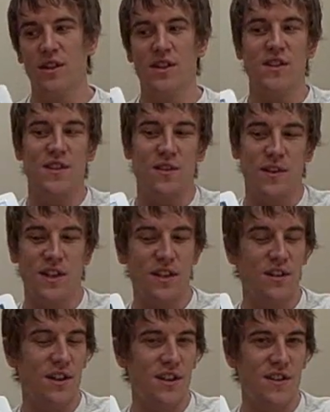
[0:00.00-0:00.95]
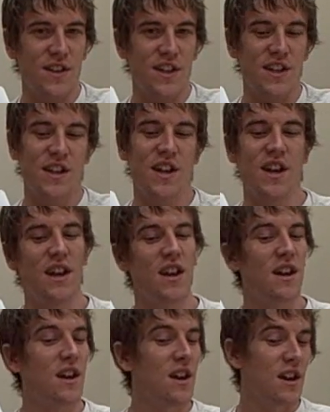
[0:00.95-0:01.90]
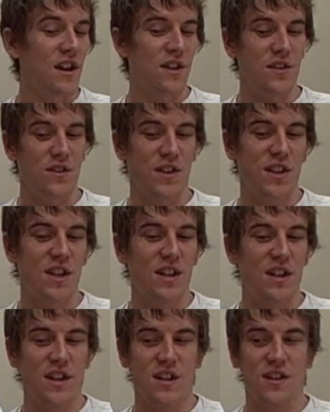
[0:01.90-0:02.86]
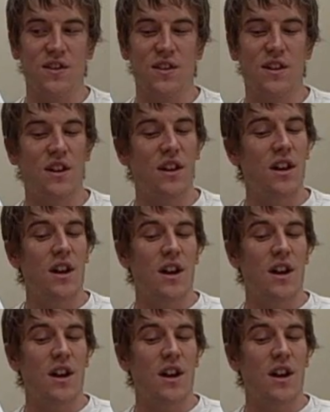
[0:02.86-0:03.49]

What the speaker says: the Sony you're going to see today. There's an e-ink Nook.